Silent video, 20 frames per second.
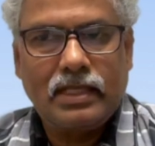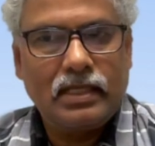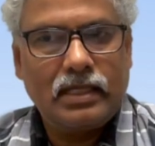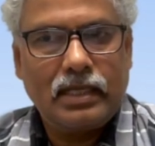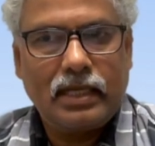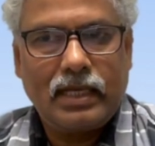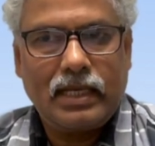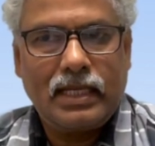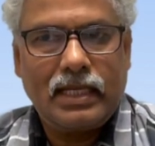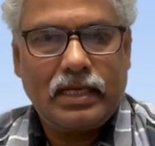
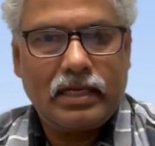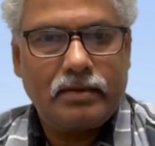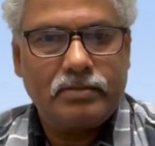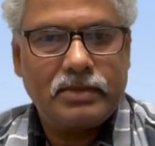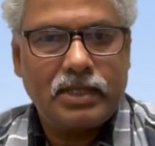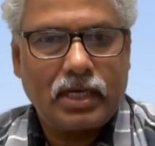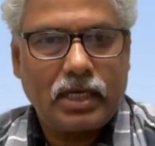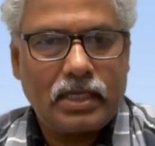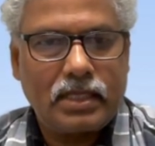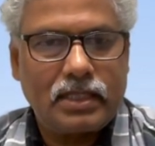any of the
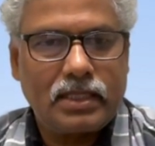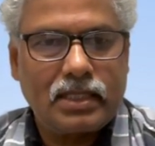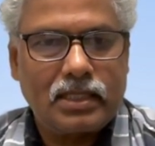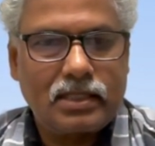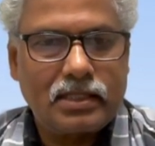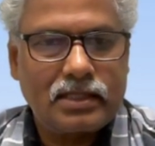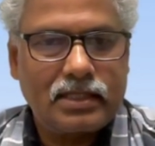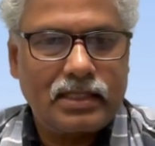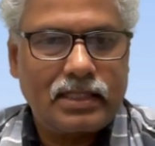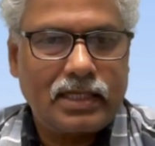article
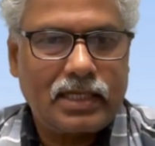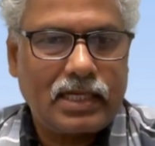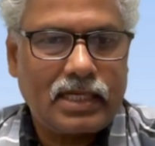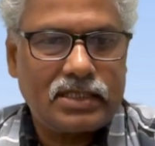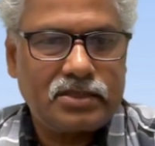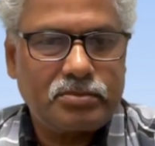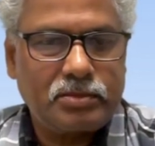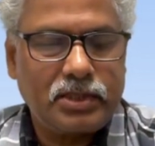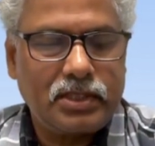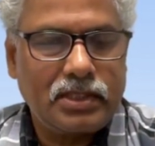that has
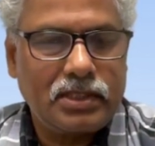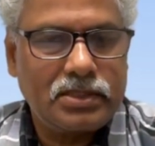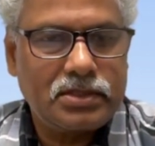been